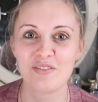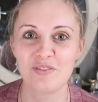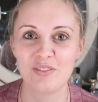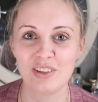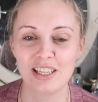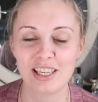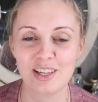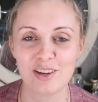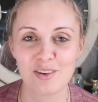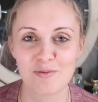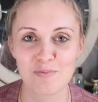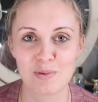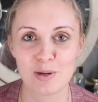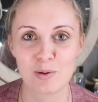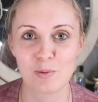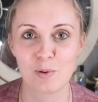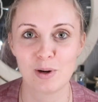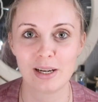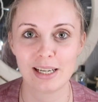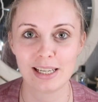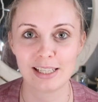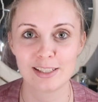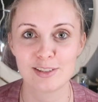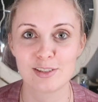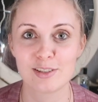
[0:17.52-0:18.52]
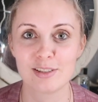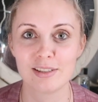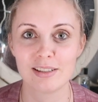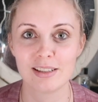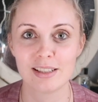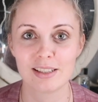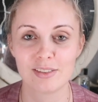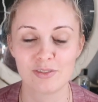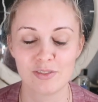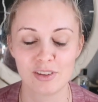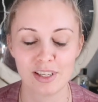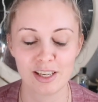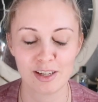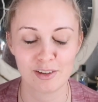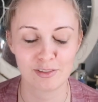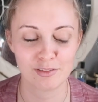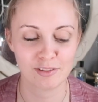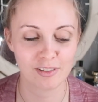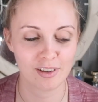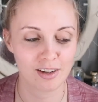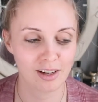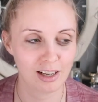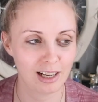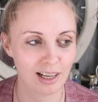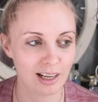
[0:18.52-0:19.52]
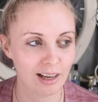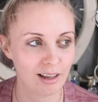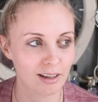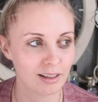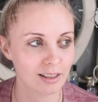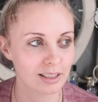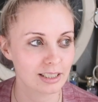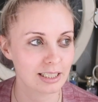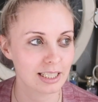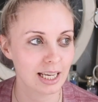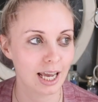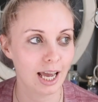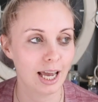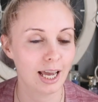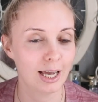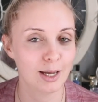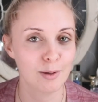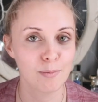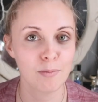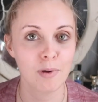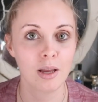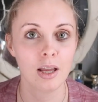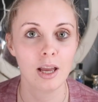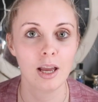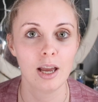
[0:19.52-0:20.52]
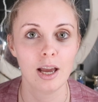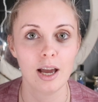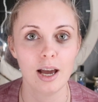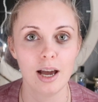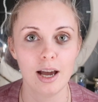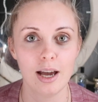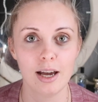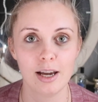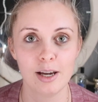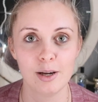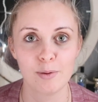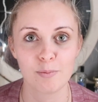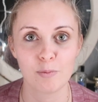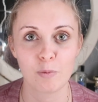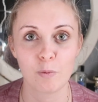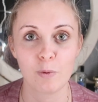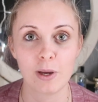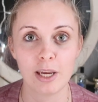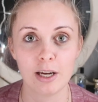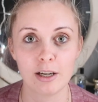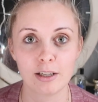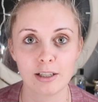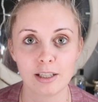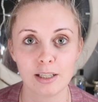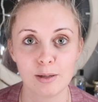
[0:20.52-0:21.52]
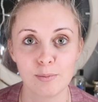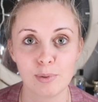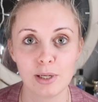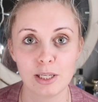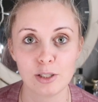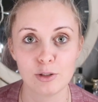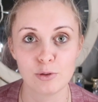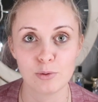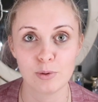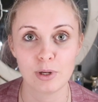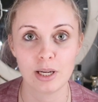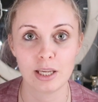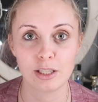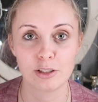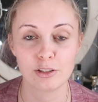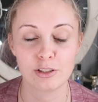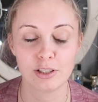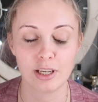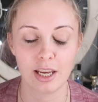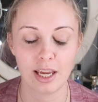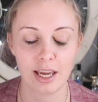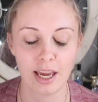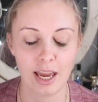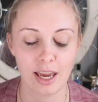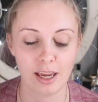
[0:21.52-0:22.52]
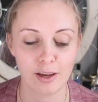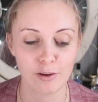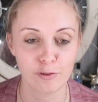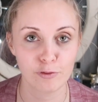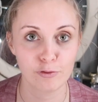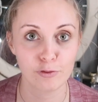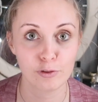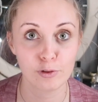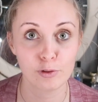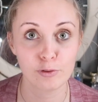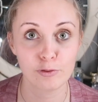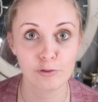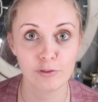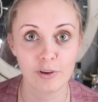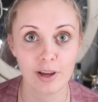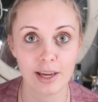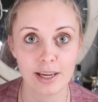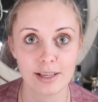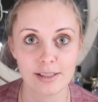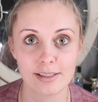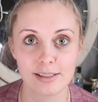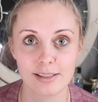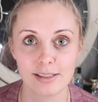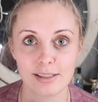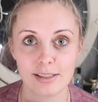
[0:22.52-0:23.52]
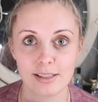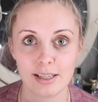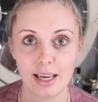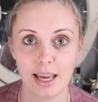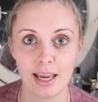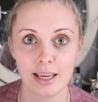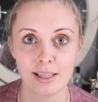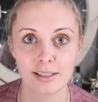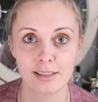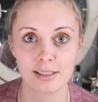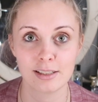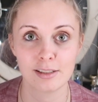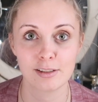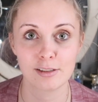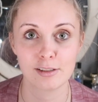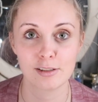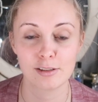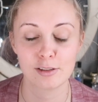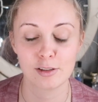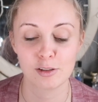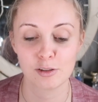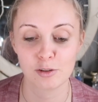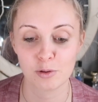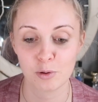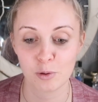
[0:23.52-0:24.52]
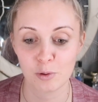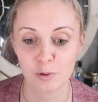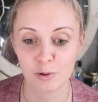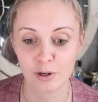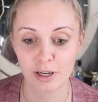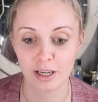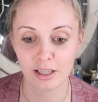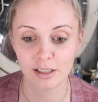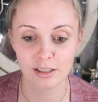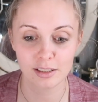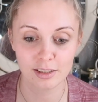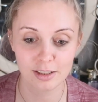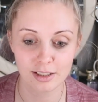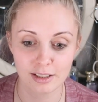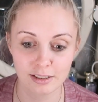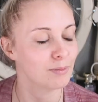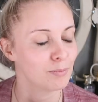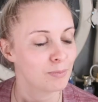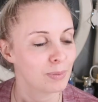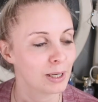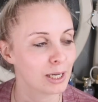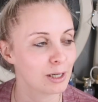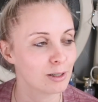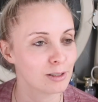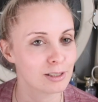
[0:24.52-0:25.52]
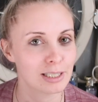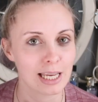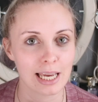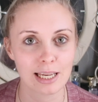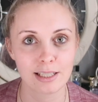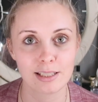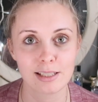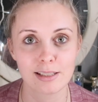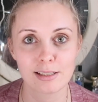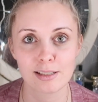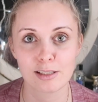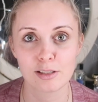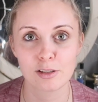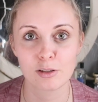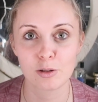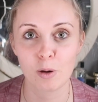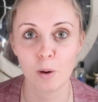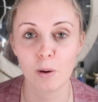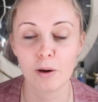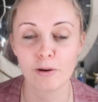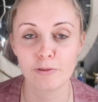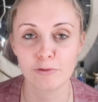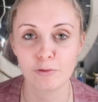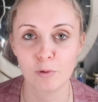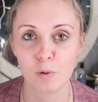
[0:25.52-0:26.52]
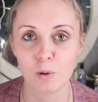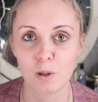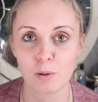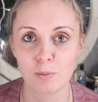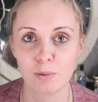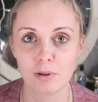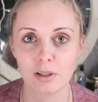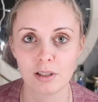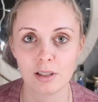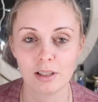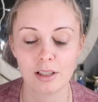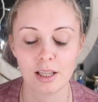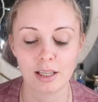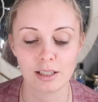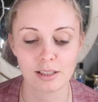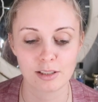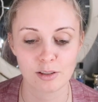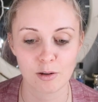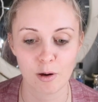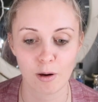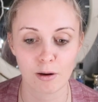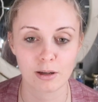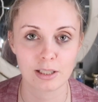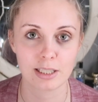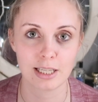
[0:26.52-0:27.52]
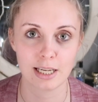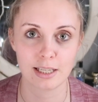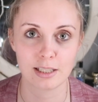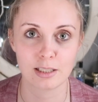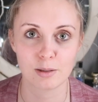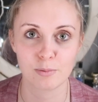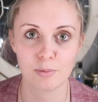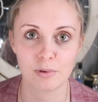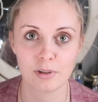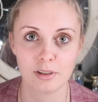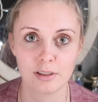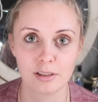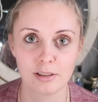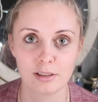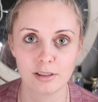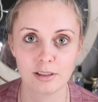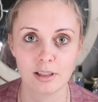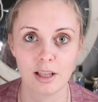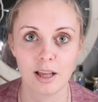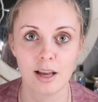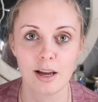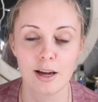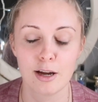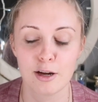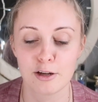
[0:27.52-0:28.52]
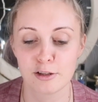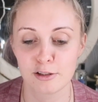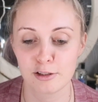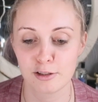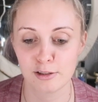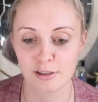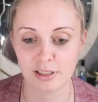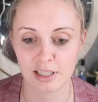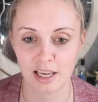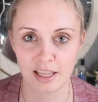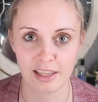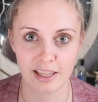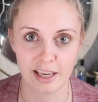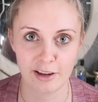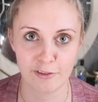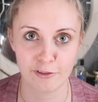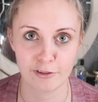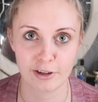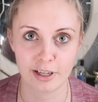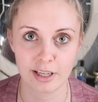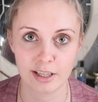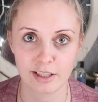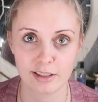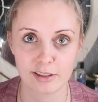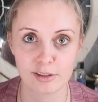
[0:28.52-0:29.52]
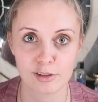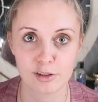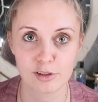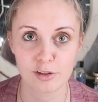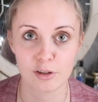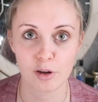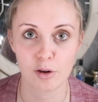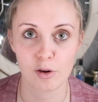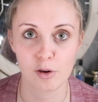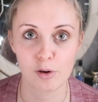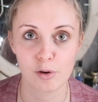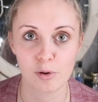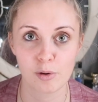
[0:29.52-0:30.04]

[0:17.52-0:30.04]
video. I've been wanting to do this video for a long time. We are going to be doing today a full face essence tutorial because essence is so affordable, it's so accessible to South Africans,